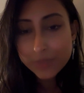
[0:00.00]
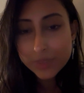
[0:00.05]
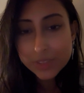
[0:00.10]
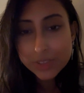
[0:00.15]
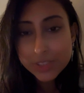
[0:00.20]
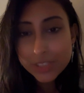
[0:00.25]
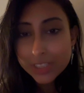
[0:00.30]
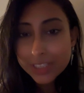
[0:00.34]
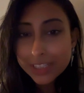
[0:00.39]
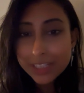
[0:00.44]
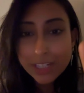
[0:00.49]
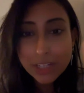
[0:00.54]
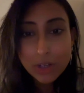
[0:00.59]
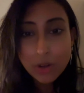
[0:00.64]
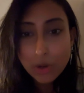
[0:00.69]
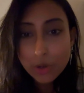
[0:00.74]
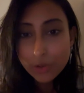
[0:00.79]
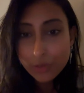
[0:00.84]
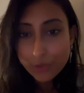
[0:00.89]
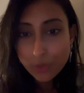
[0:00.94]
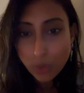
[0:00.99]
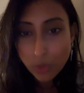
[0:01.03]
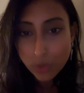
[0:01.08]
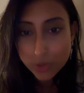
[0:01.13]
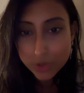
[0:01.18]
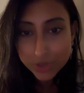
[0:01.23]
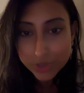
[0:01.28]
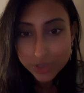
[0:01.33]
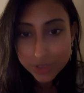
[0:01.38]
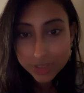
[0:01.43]
she did a lot of
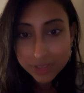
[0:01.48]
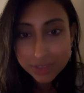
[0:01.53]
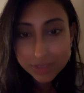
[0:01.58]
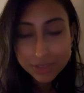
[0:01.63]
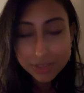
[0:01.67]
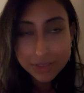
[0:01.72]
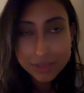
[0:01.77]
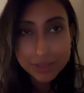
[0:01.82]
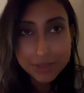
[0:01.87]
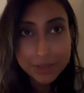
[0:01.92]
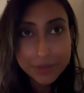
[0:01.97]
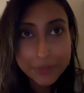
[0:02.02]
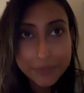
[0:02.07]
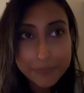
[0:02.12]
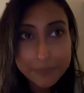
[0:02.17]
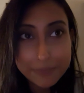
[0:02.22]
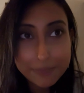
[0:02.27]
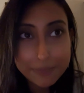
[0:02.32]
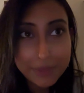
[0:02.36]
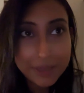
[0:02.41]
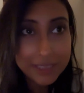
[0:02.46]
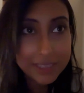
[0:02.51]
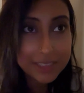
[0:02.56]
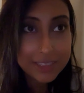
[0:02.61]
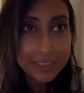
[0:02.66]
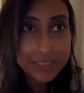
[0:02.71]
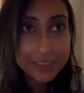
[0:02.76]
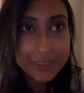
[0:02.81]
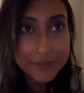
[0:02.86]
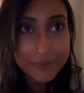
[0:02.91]
courses,
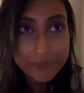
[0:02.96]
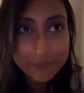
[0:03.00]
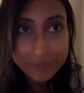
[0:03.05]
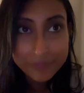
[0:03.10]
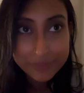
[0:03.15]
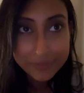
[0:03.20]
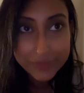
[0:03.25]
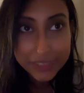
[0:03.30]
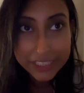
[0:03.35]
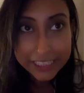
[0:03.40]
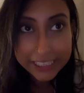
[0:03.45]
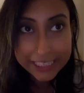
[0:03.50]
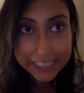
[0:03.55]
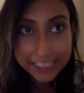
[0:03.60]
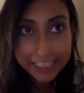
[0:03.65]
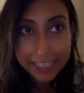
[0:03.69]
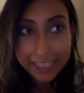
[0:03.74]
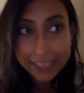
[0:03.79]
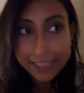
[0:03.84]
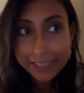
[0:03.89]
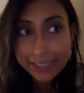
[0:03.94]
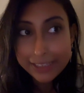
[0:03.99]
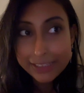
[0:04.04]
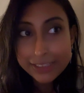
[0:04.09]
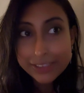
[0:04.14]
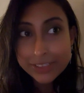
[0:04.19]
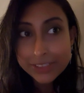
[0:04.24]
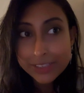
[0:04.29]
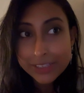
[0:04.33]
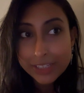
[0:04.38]
but in the
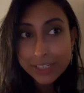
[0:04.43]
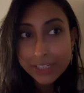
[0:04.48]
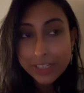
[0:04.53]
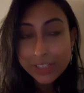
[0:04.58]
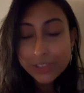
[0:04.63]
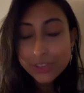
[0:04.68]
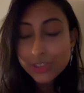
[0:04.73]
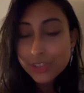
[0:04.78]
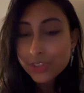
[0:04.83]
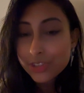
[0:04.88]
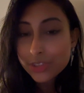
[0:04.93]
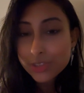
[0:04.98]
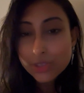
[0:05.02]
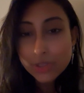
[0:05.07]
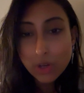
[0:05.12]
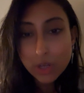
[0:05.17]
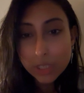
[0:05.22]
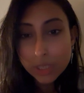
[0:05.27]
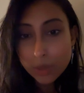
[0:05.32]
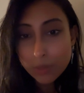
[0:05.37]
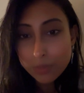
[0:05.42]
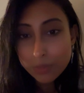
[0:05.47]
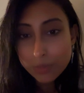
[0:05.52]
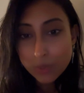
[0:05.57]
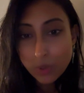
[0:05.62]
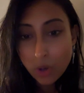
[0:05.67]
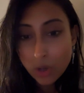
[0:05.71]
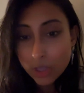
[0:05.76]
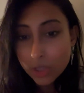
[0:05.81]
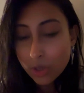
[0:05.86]
end she just got
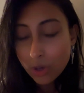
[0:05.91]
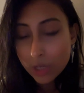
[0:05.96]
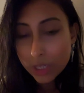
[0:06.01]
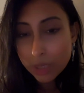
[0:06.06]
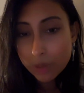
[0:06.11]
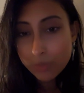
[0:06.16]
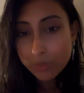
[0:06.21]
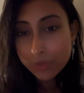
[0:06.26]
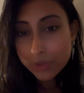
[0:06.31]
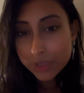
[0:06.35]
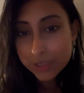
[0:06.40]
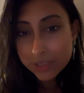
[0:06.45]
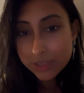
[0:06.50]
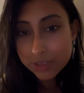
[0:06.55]
caught up with